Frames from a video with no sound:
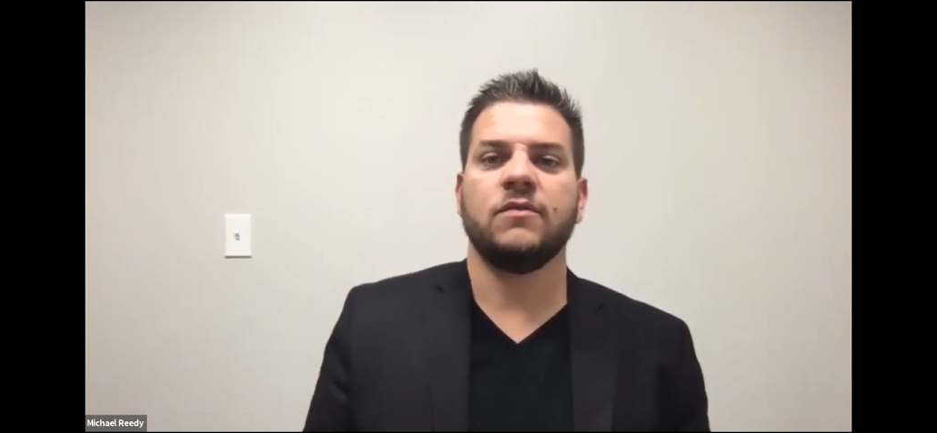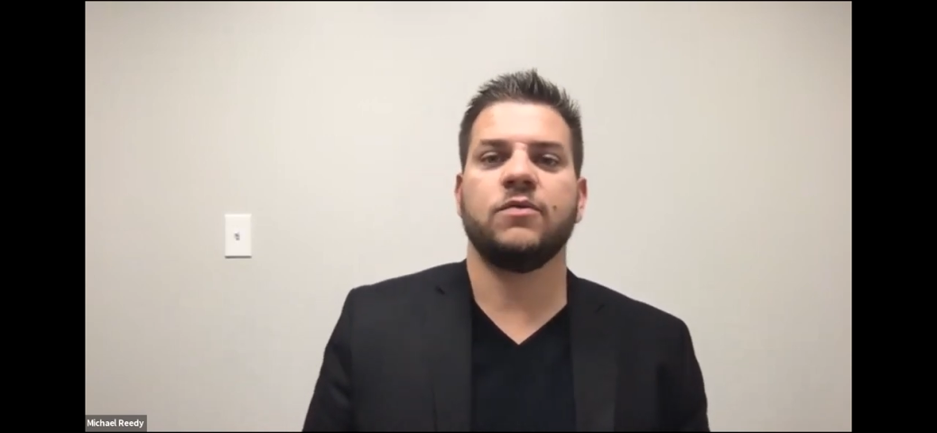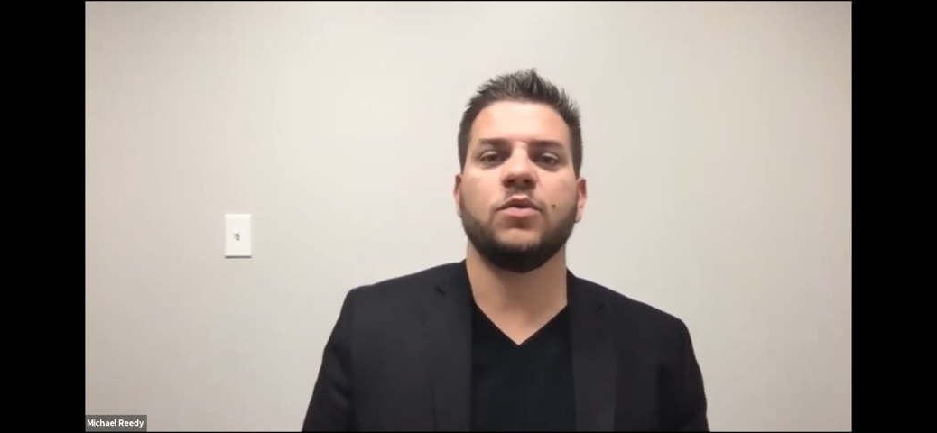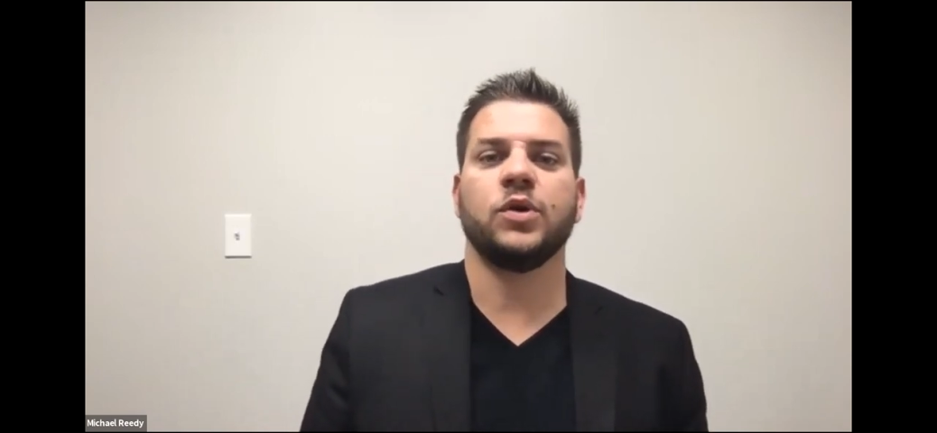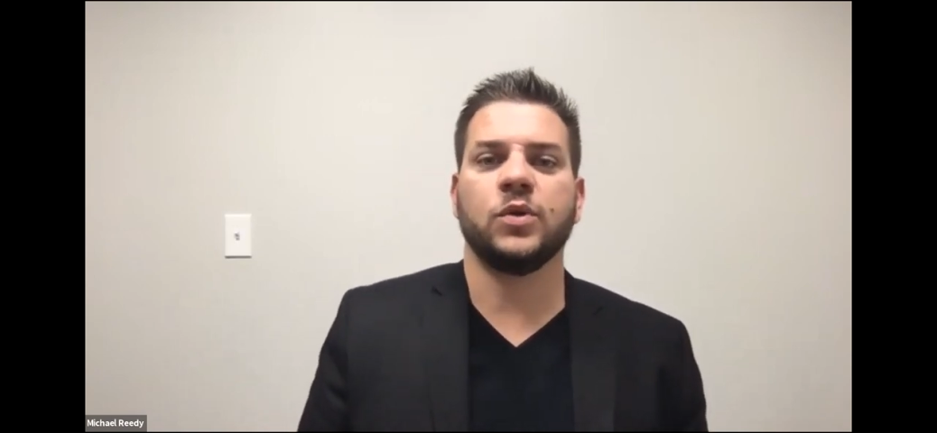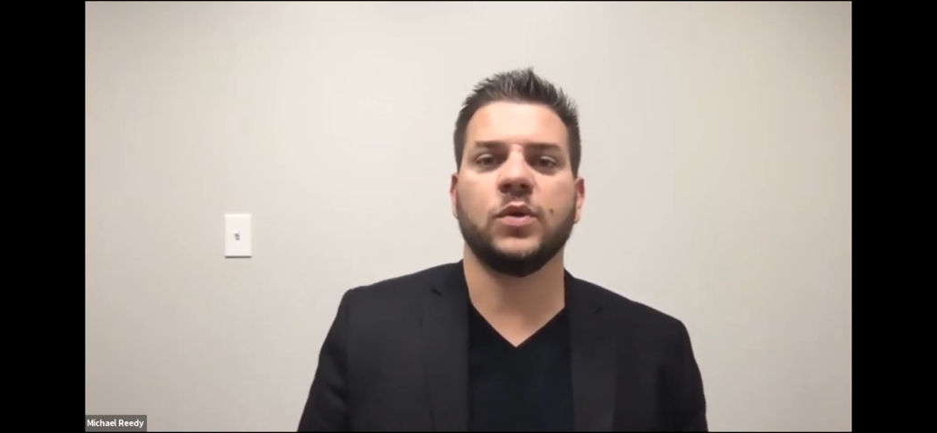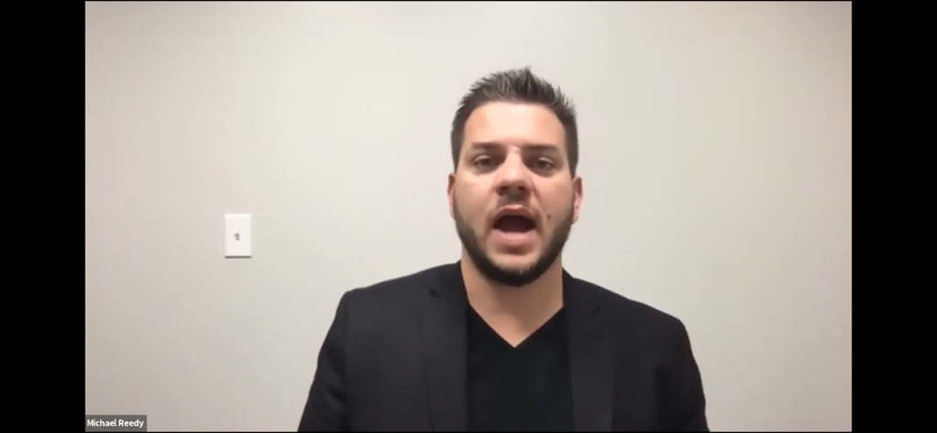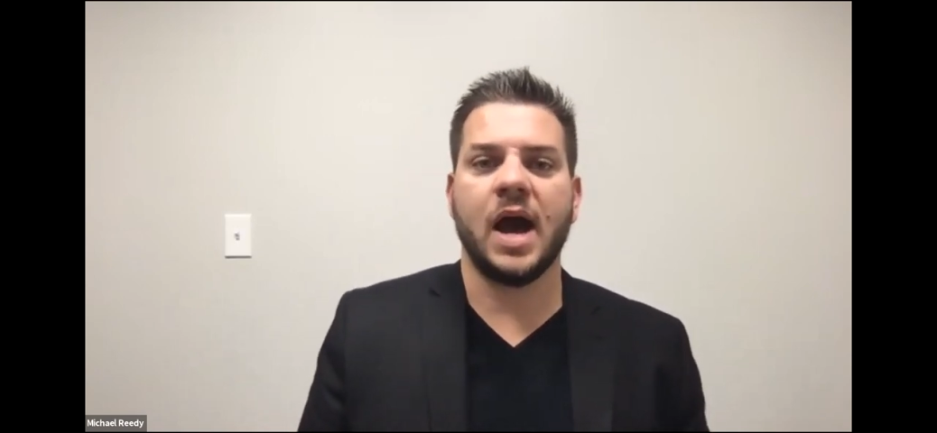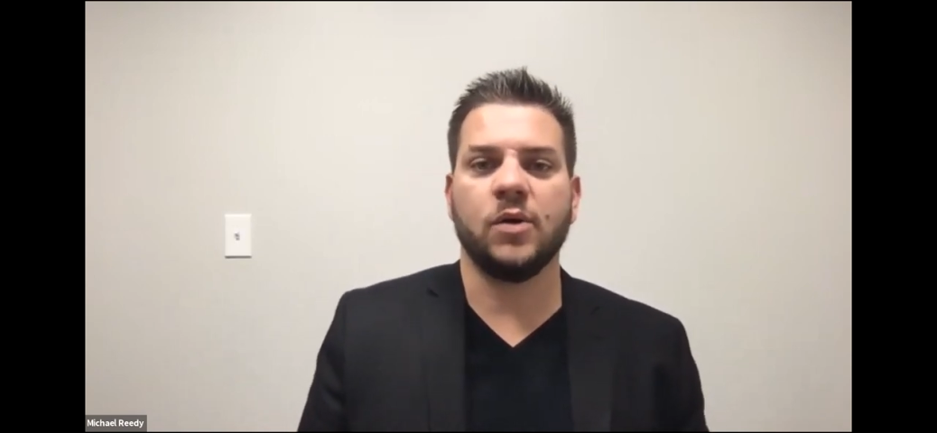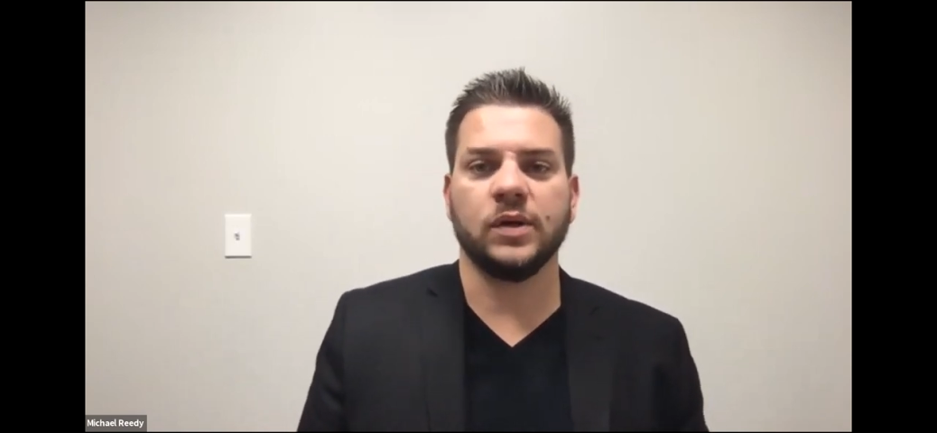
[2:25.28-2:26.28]
for your
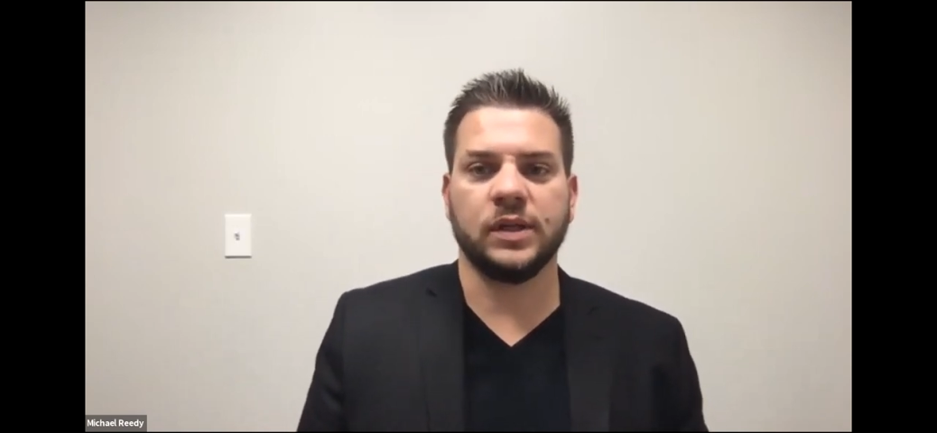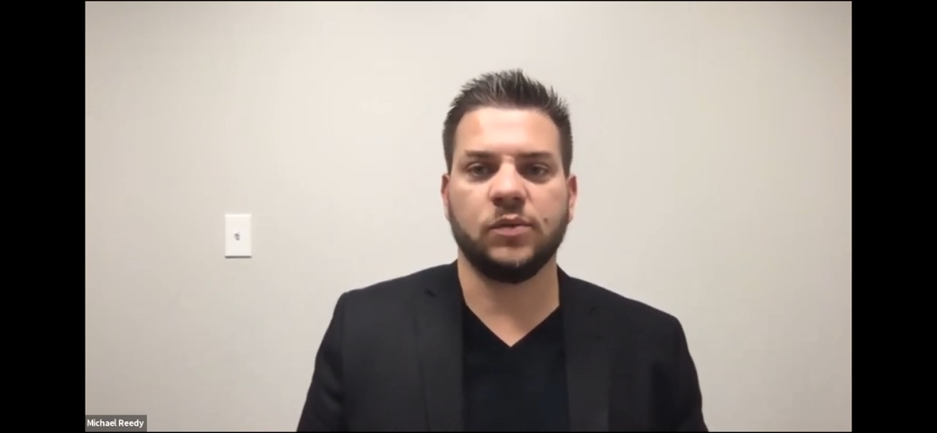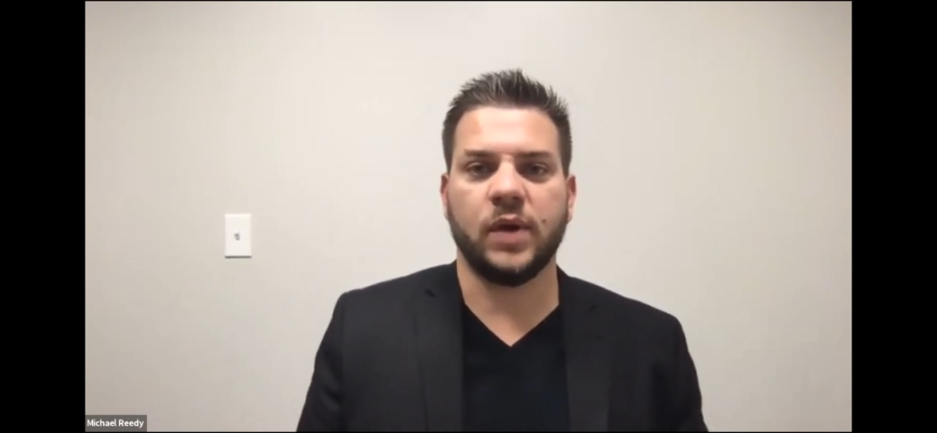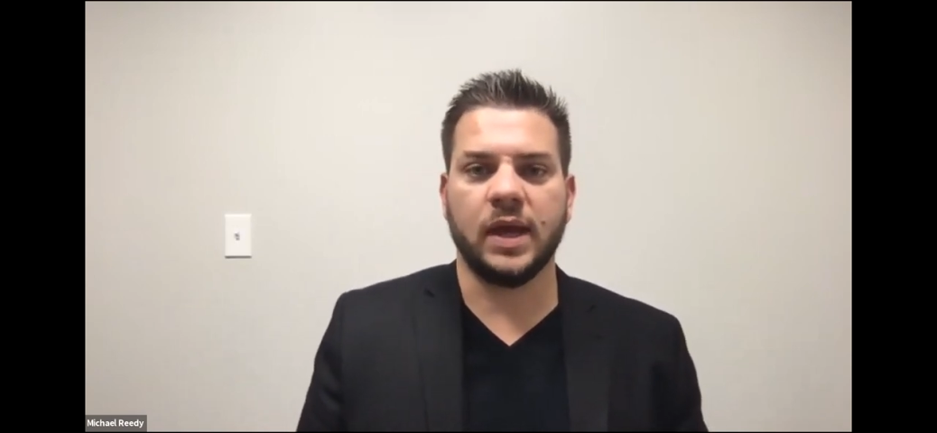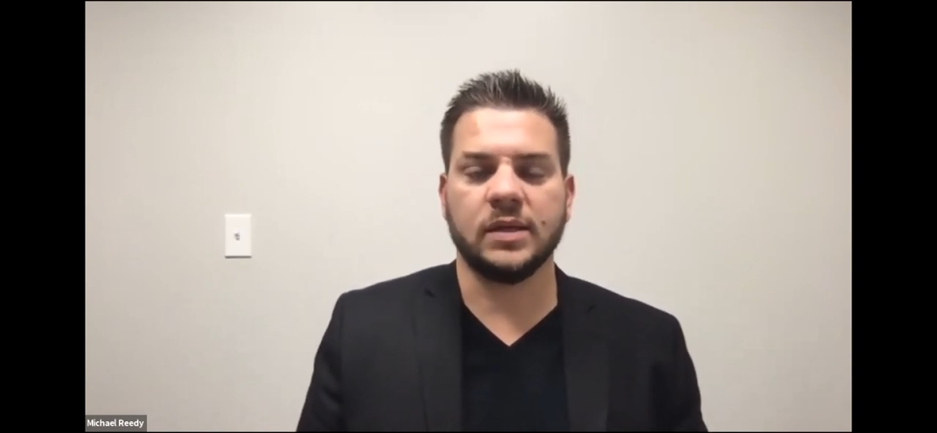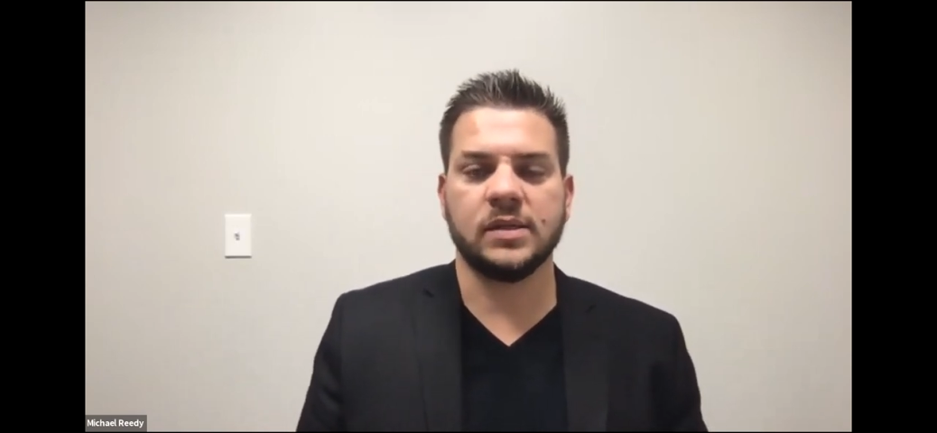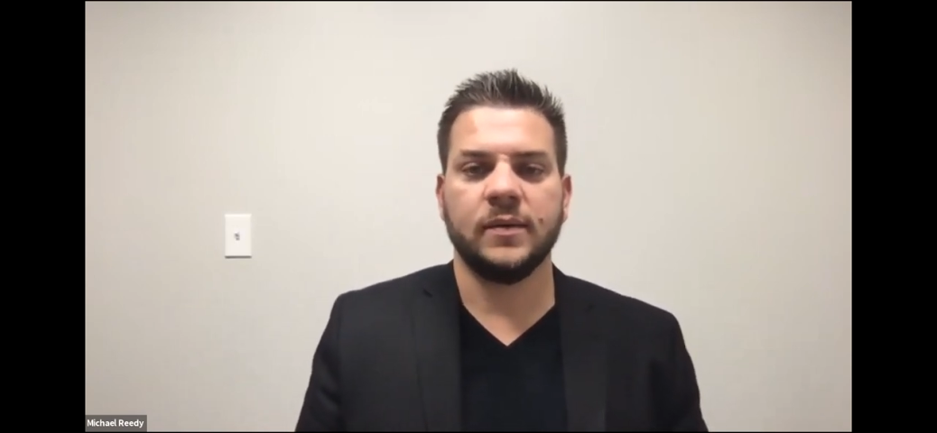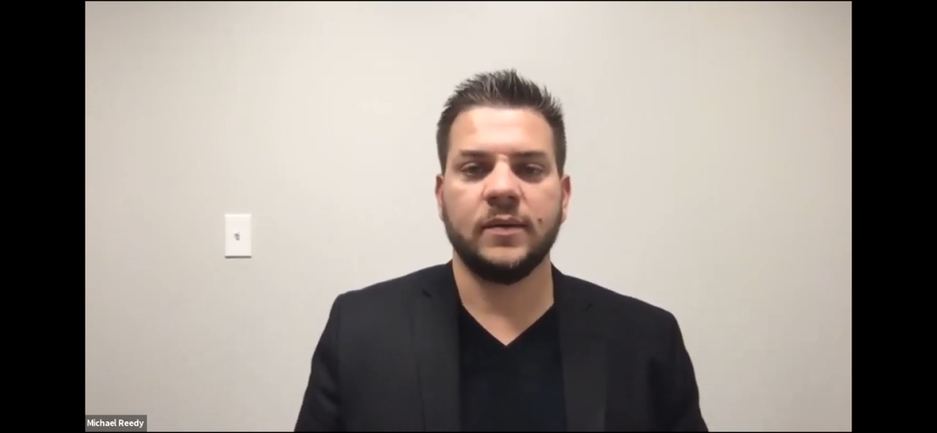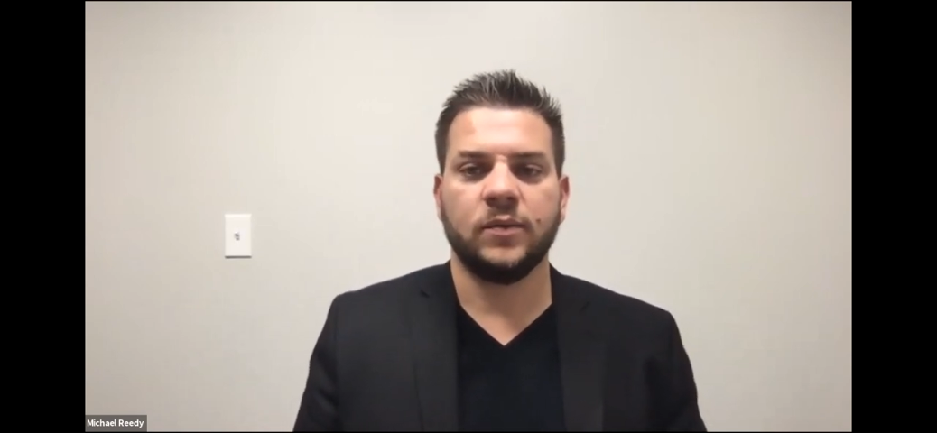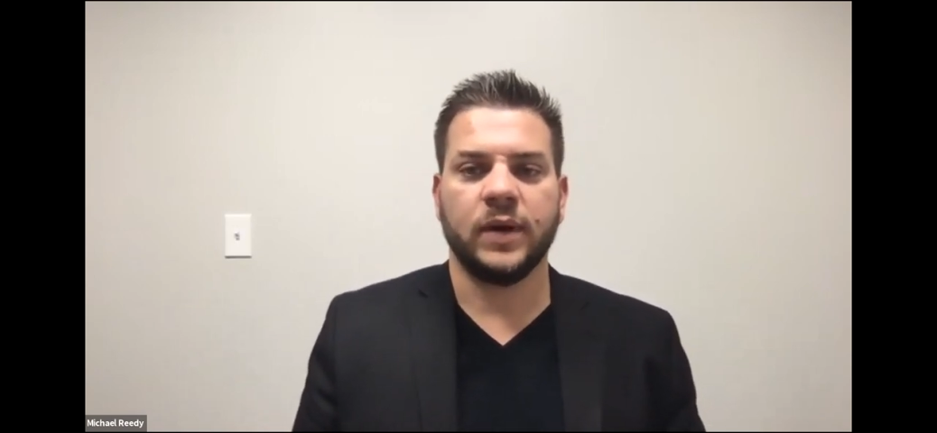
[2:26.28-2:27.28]
hourly rate,
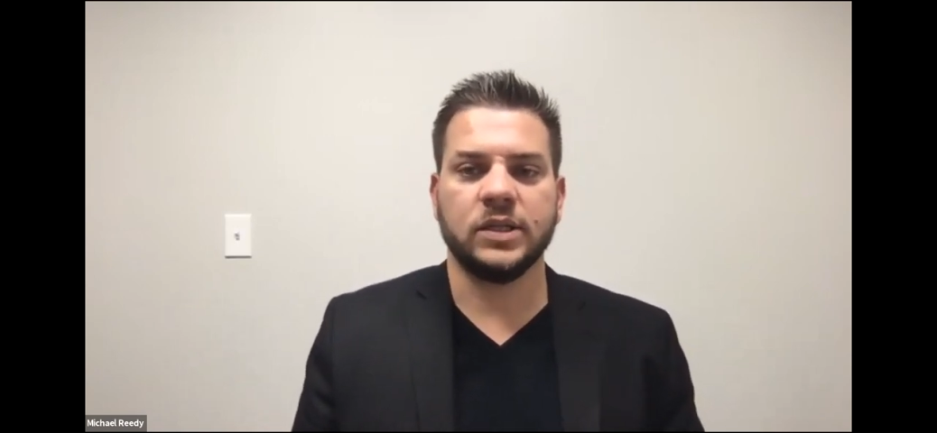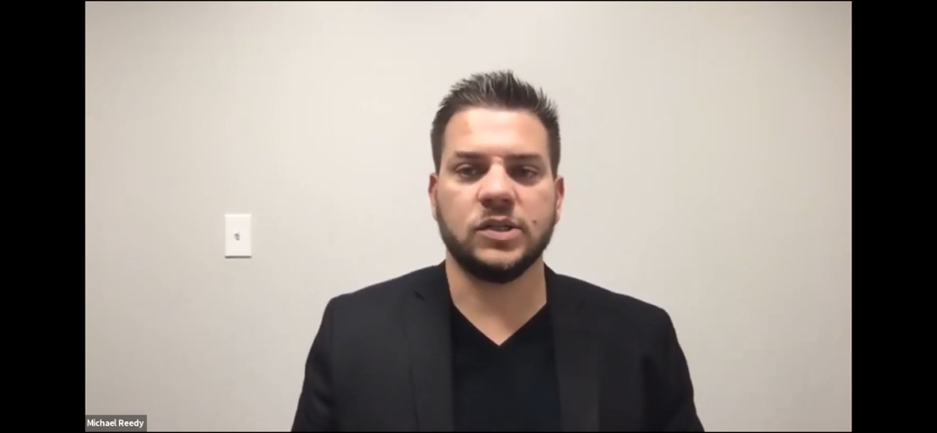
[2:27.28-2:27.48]
right?